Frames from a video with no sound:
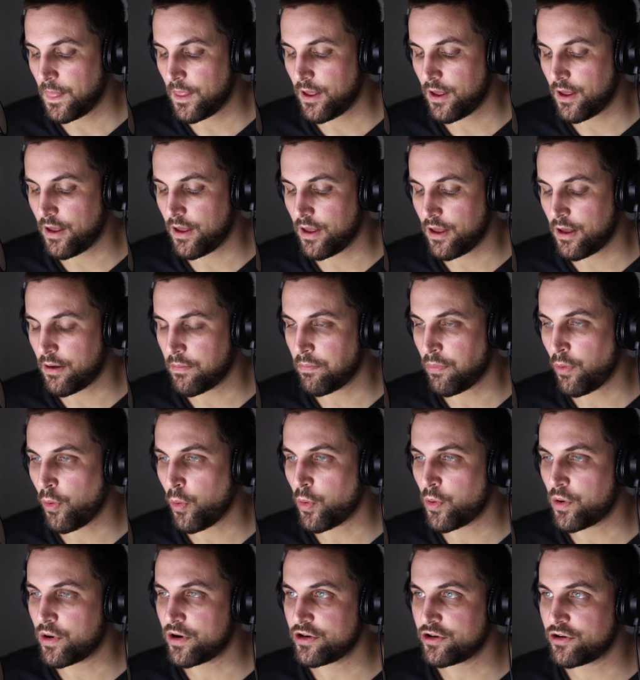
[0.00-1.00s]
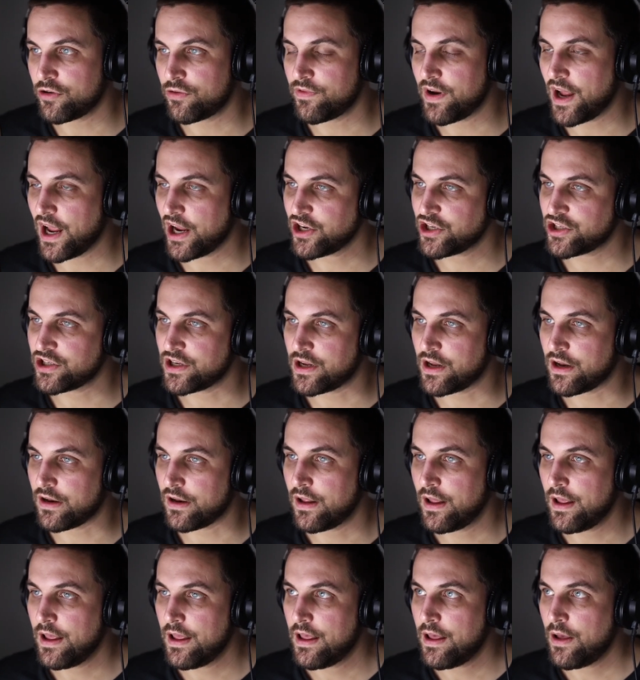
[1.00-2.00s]
a, a poor direction
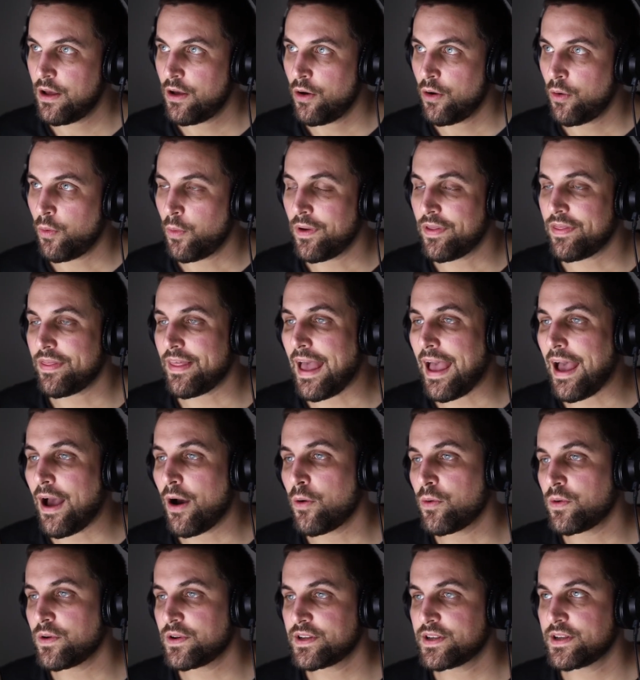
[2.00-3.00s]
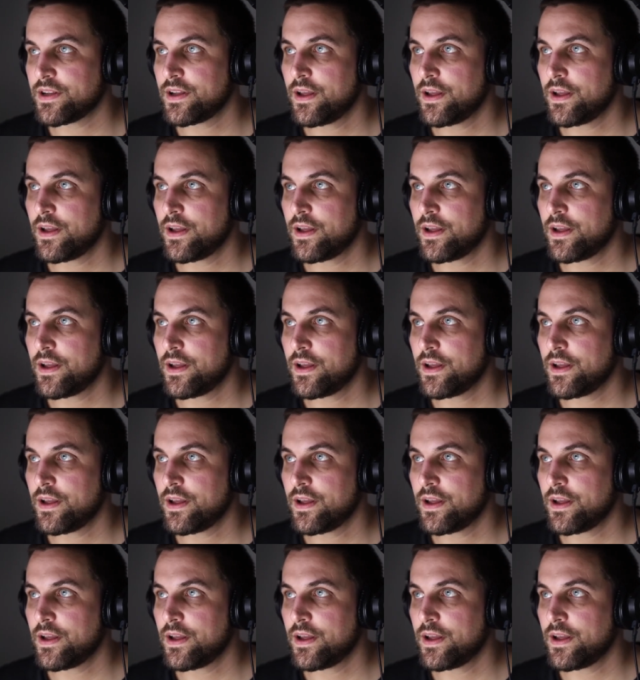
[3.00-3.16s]
without